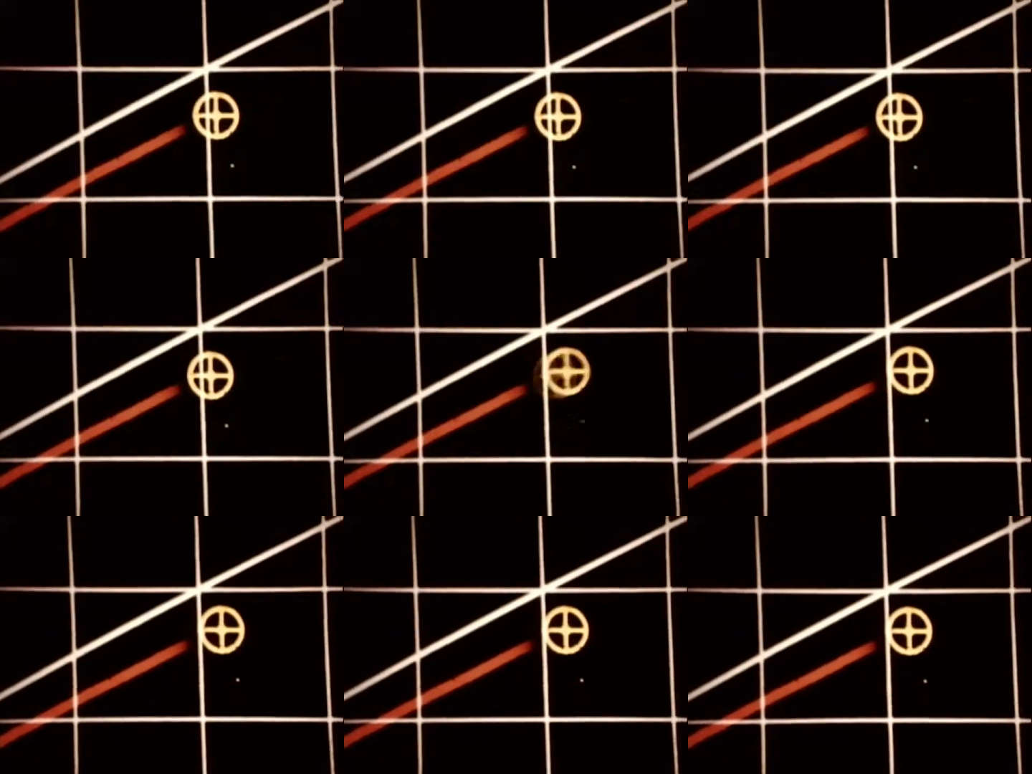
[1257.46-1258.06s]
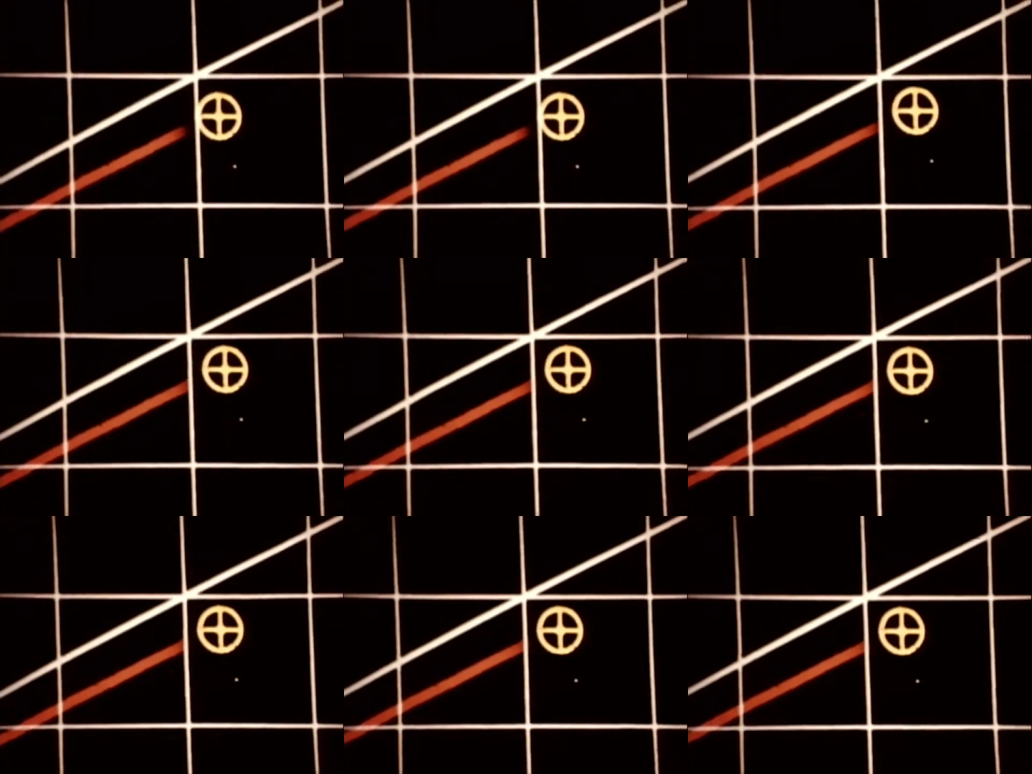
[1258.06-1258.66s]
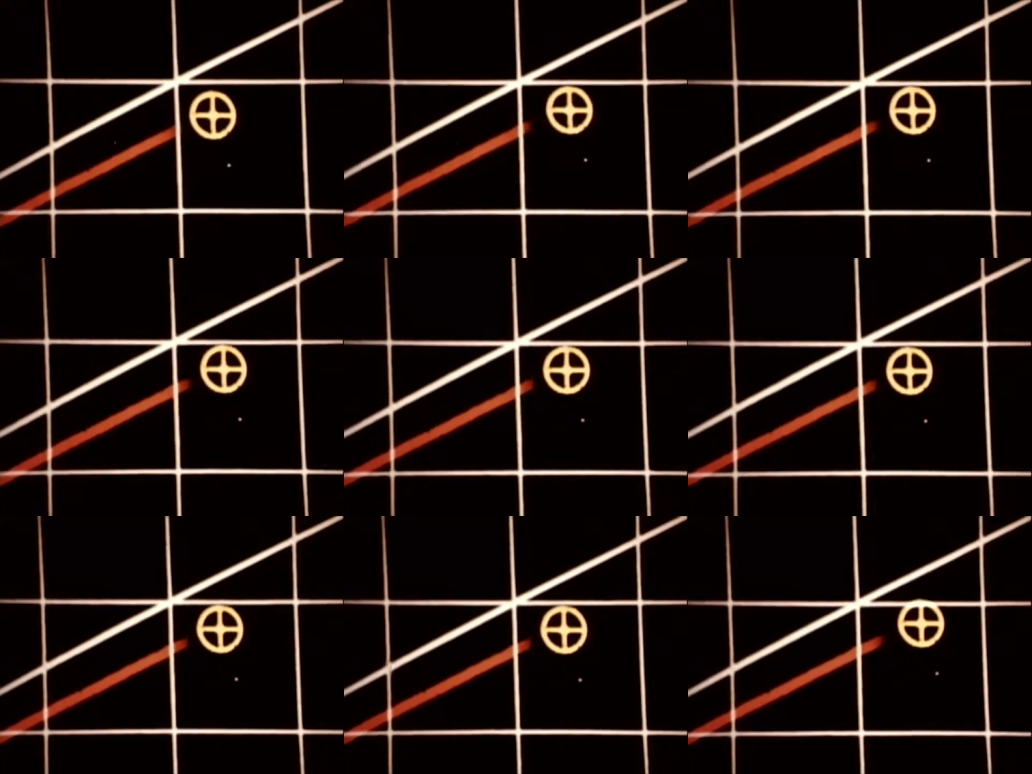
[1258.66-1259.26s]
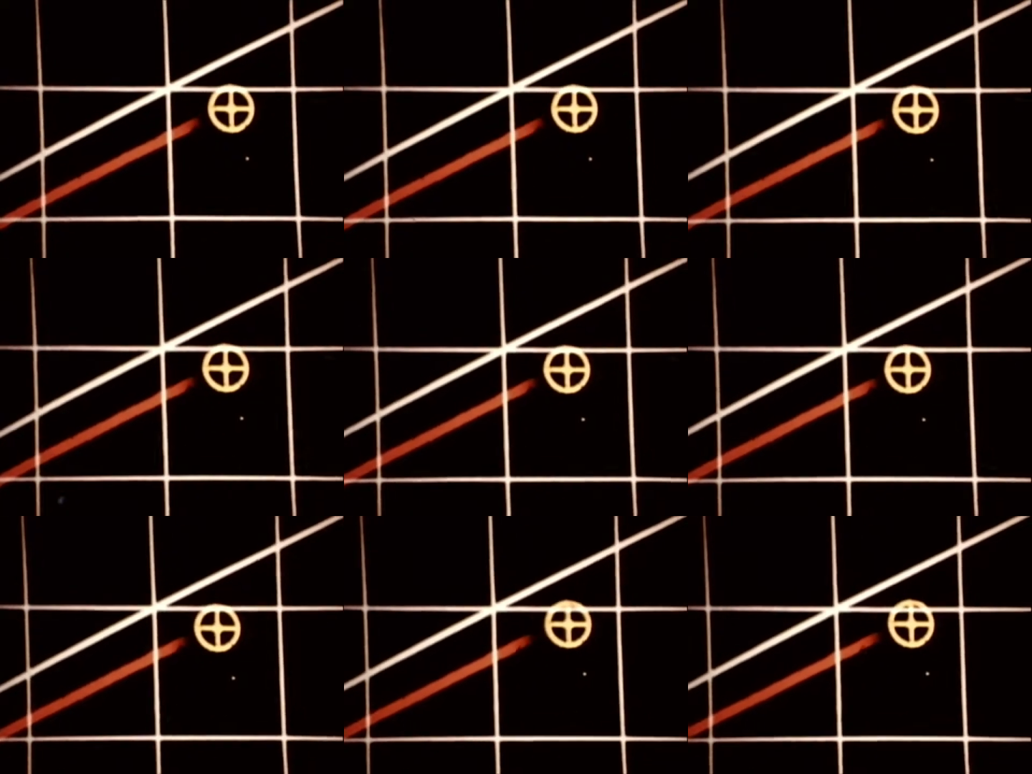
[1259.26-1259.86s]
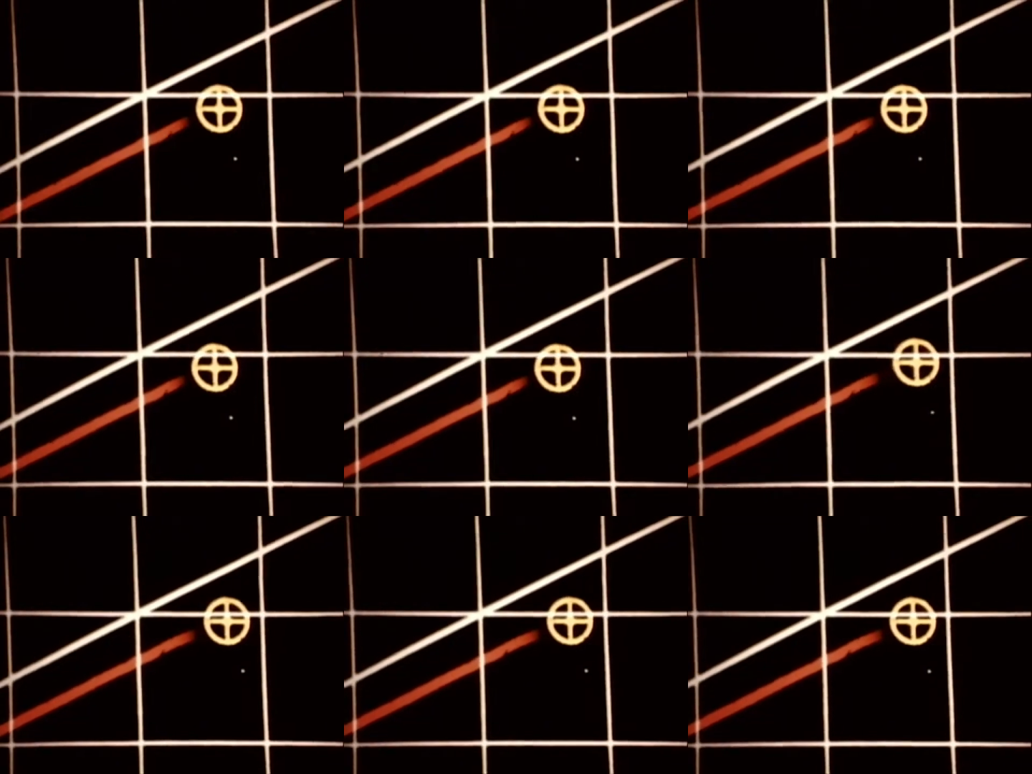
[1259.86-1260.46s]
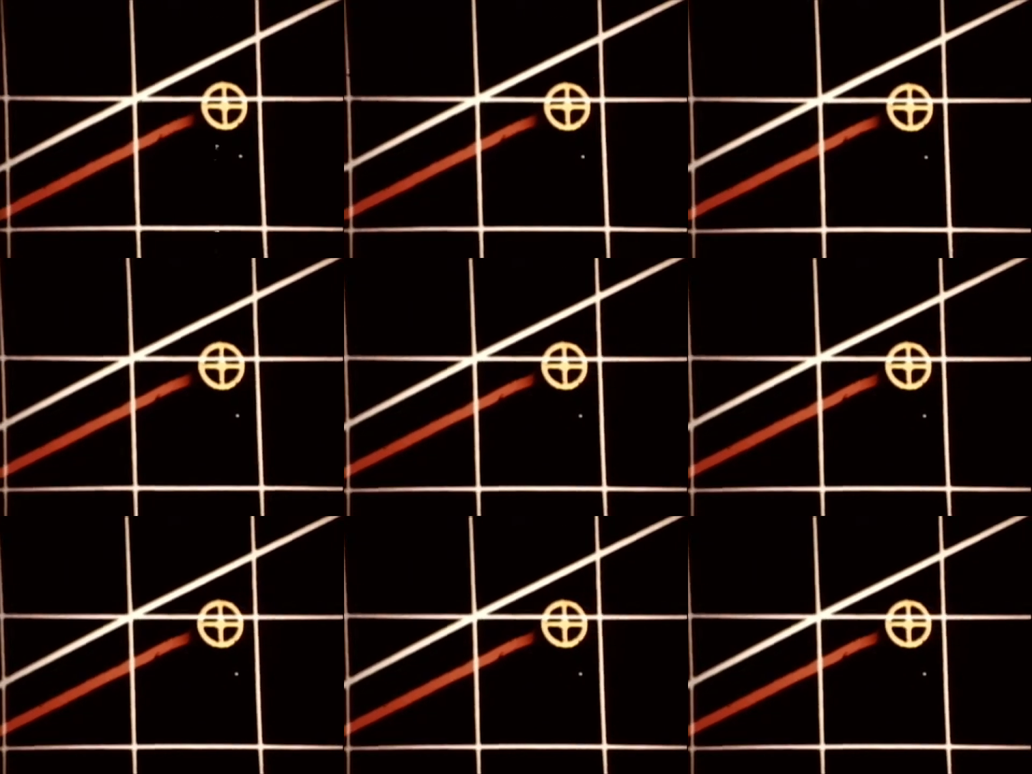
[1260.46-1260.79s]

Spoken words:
No face is visible, so there are no lips to read.